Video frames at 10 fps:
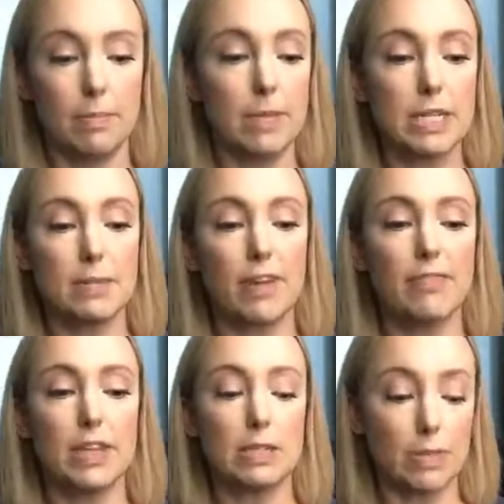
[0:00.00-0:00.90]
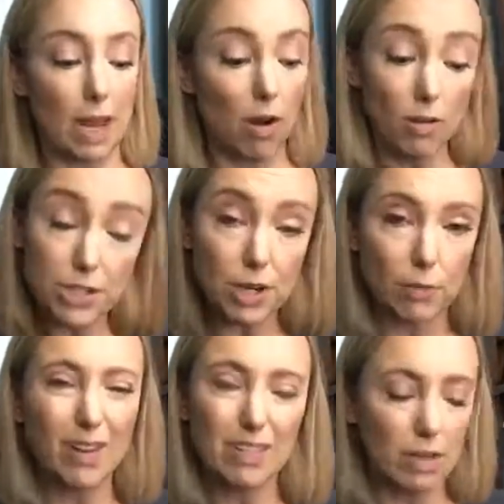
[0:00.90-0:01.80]
mist my face with that. Also,
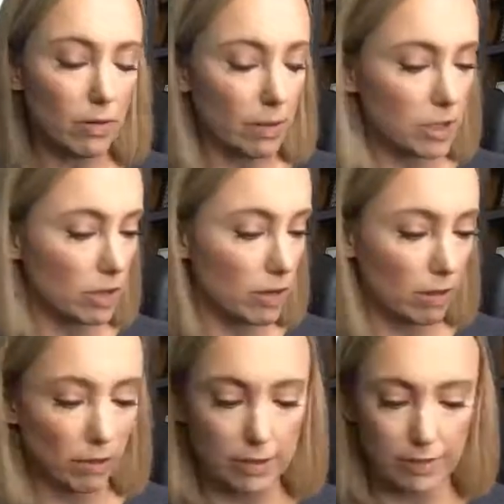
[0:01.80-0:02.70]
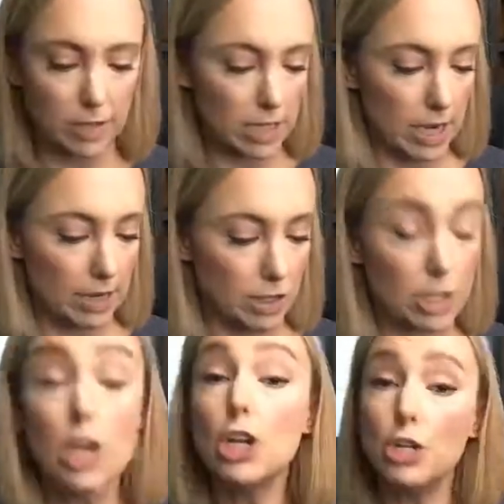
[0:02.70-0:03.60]
well, you know what? I'm gonna show you a little different today.
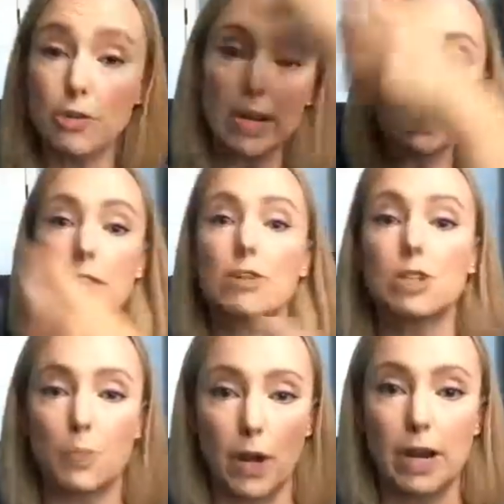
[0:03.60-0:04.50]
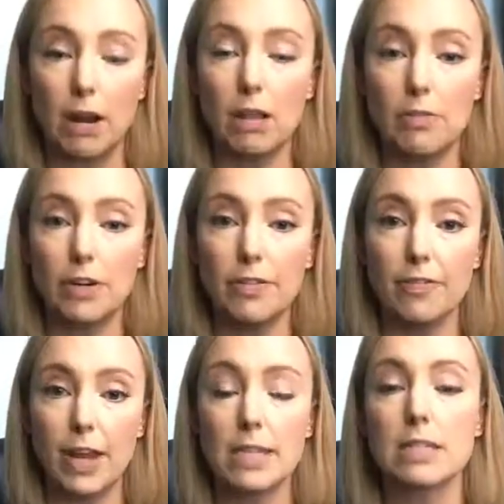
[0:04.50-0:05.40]
Just, you can either spray it all over your
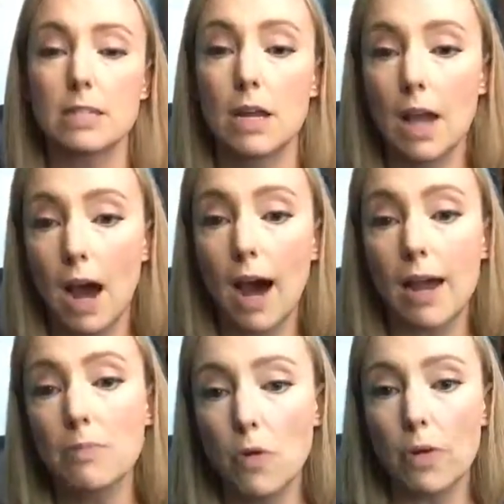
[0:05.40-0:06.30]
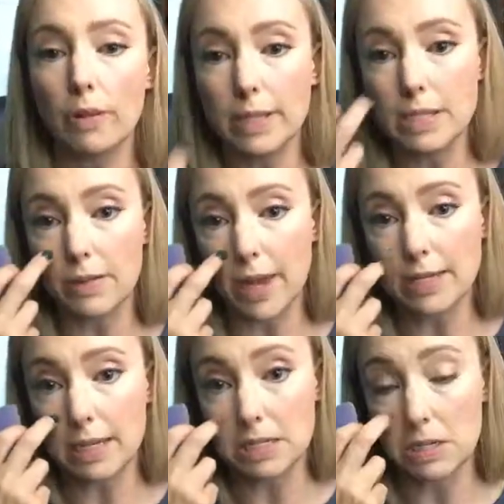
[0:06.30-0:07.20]
face. I'm oily, so that
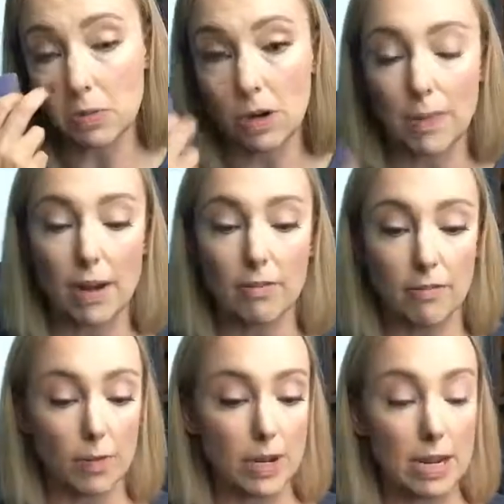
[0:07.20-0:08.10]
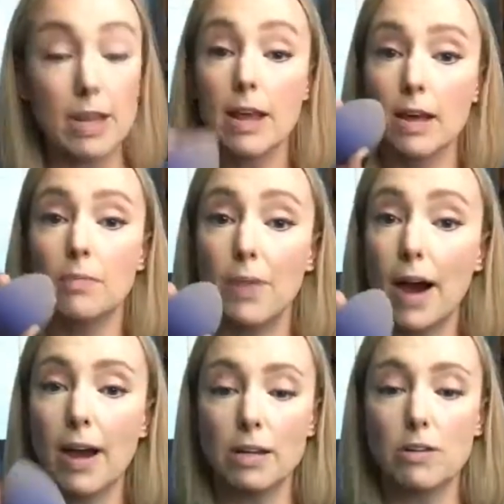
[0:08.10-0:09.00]
tends to work better for me,
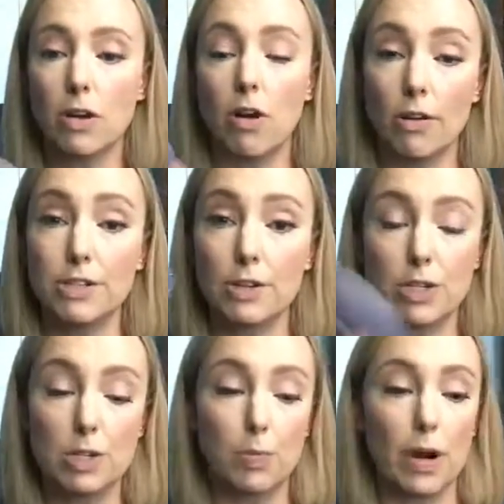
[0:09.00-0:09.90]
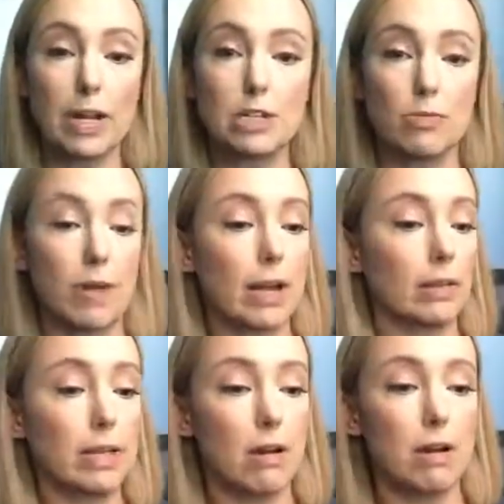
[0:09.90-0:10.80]
but you could also spray it
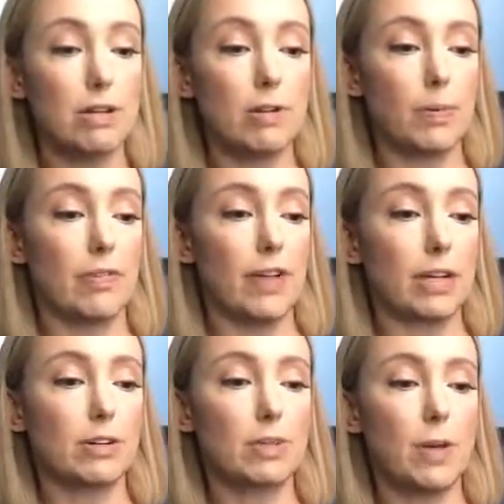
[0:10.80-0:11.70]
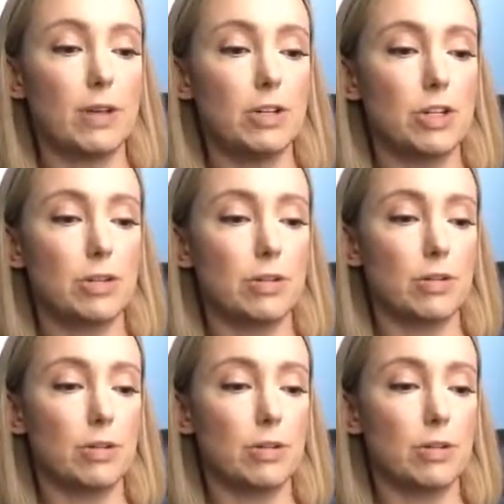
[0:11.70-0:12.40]
directly on your Perfector sponge,